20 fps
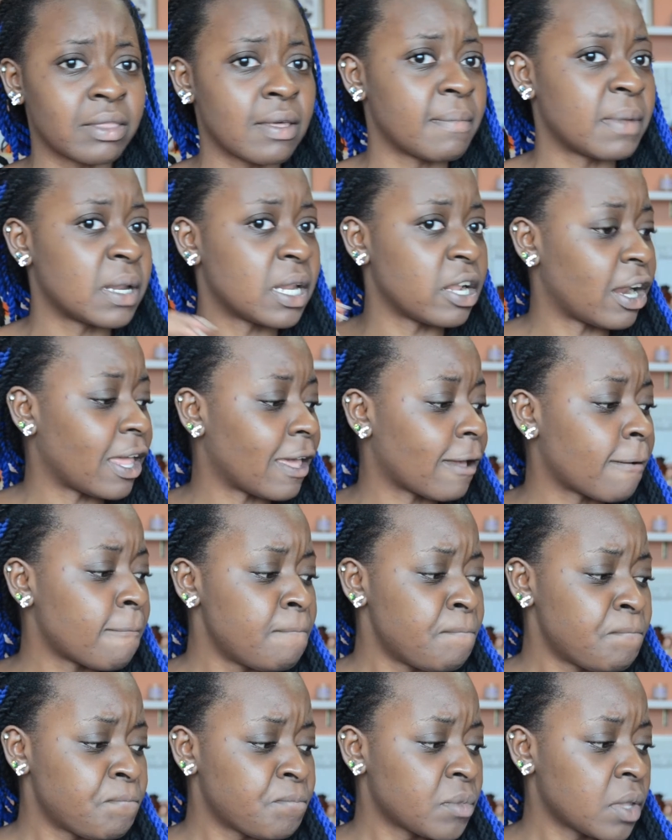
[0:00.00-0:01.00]
them and they're like
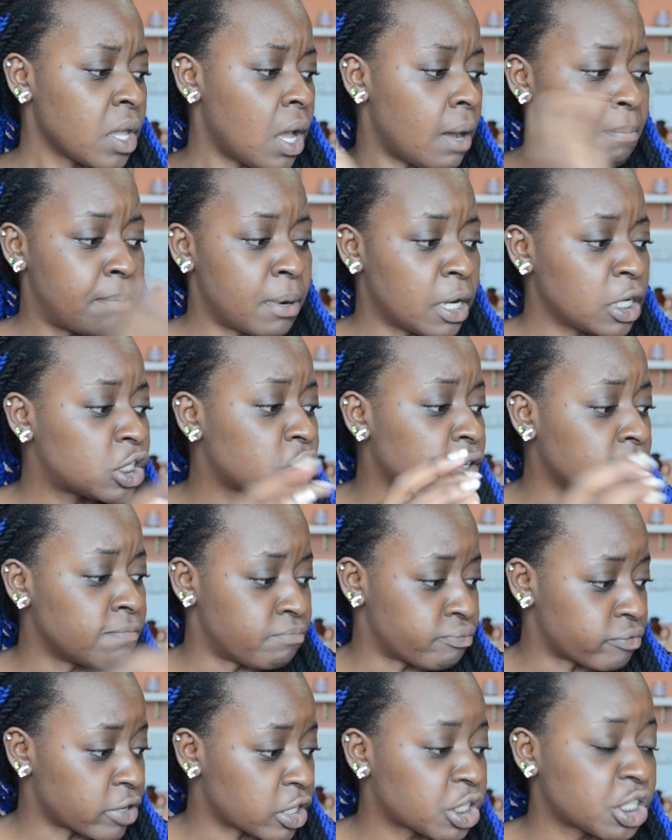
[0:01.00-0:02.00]
a bunch of
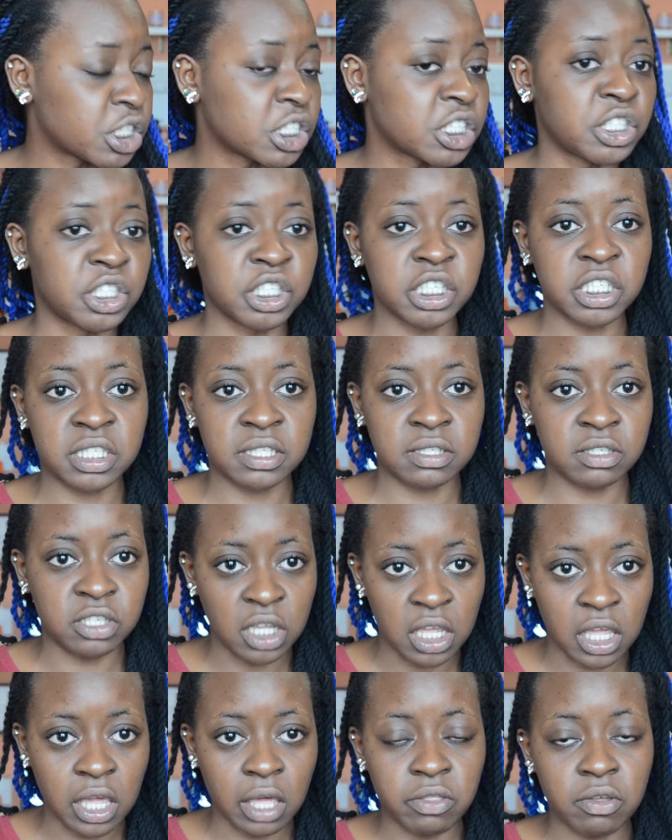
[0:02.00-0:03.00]
brushes just
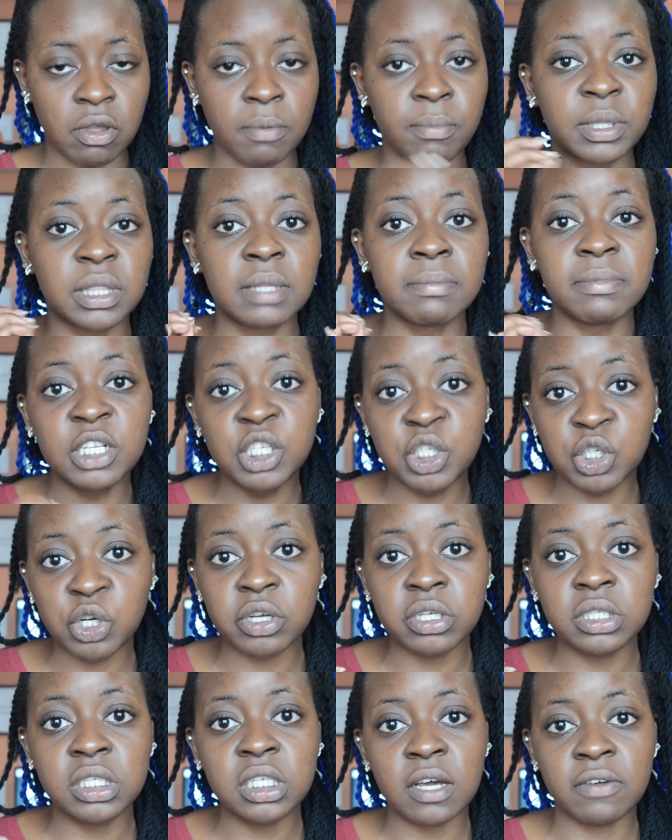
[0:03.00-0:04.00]
together, but the
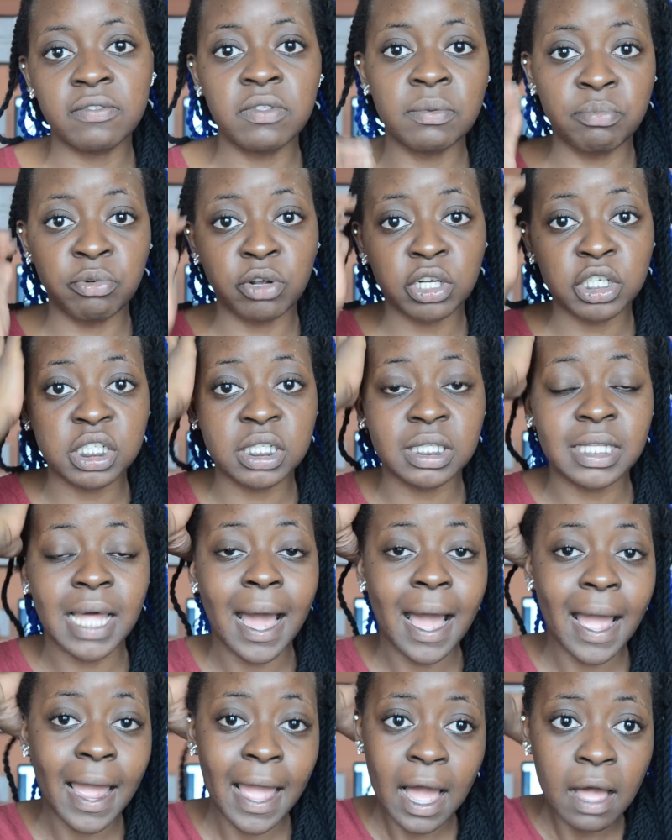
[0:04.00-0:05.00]
majority of the brushes that
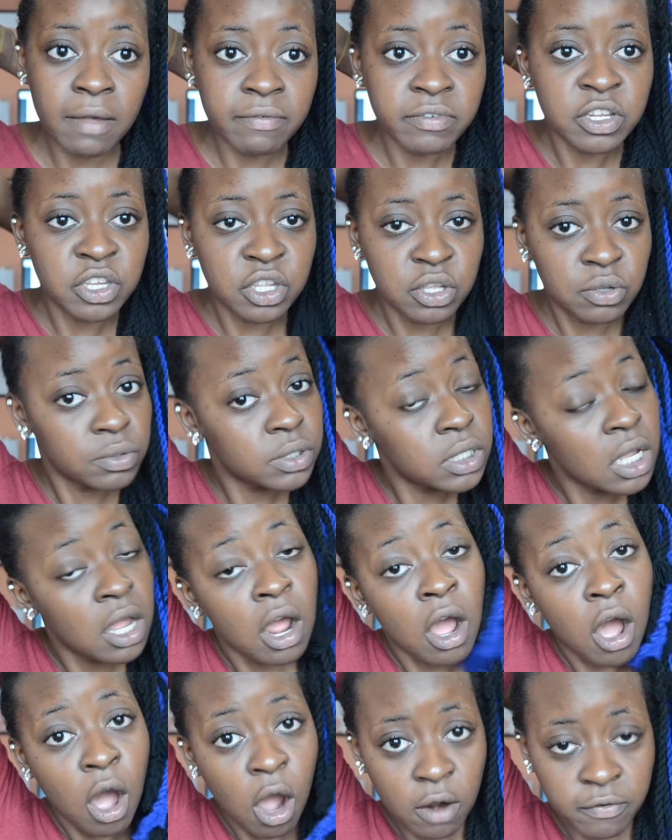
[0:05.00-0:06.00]
I have in use
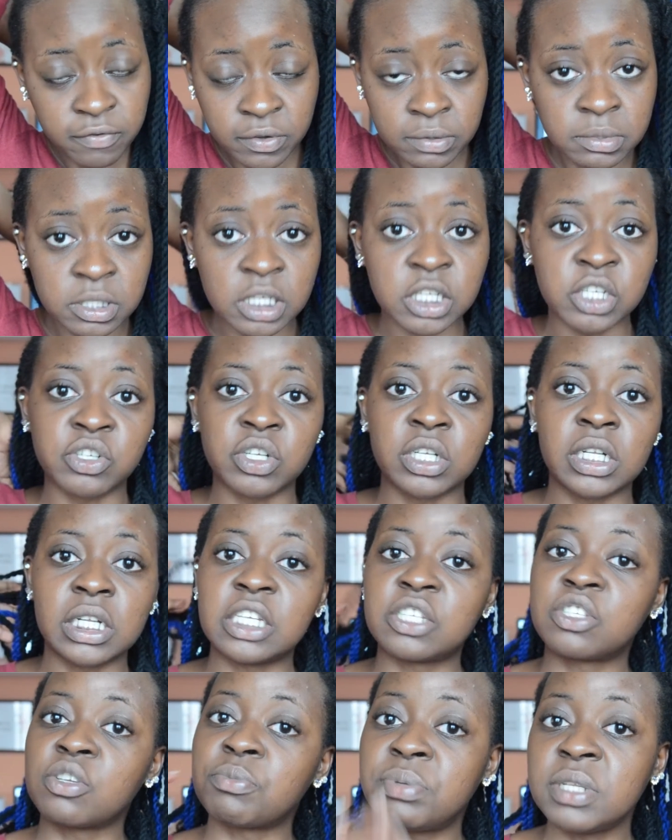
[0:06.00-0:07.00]
are from Sedona
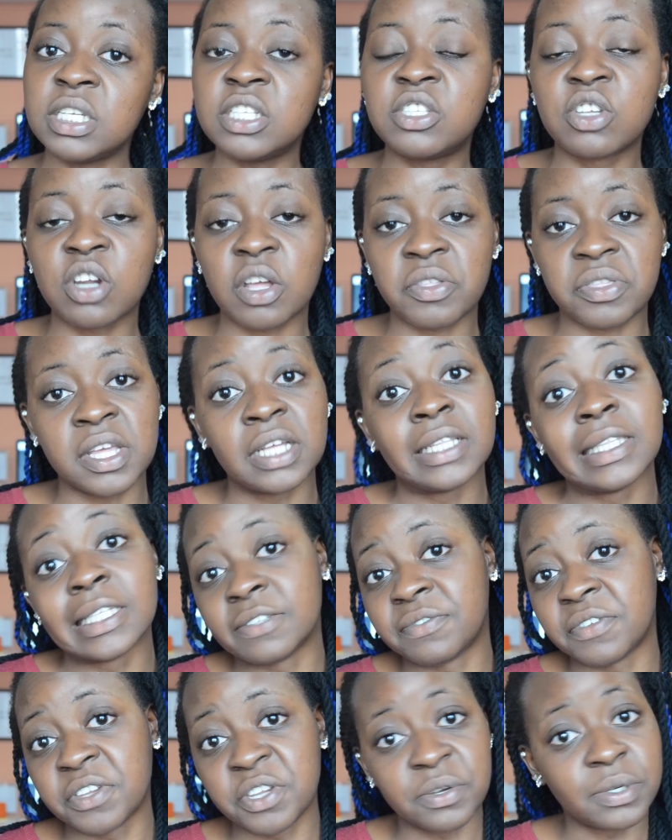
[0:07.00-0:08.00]
Lace, so please do not think this
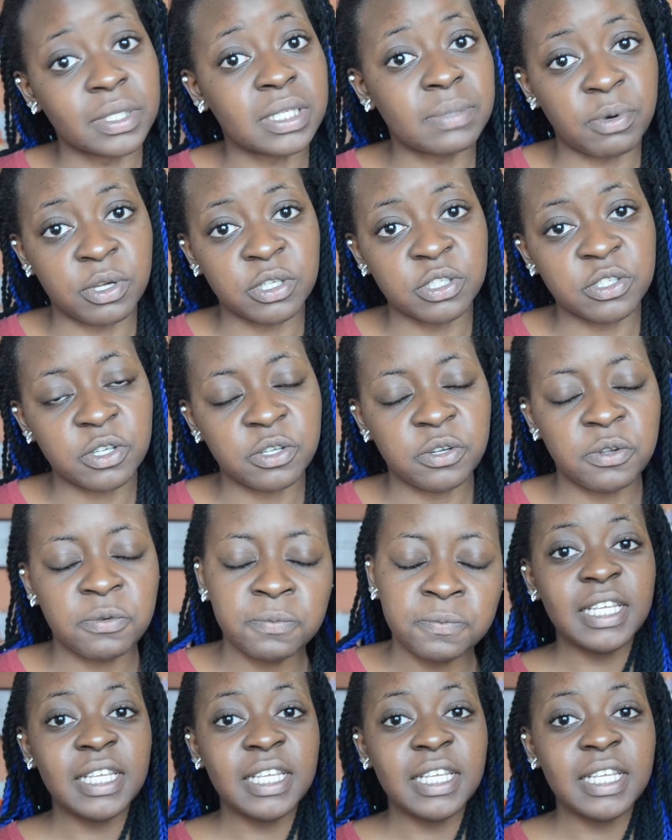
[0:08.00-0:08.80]
video is sponsored.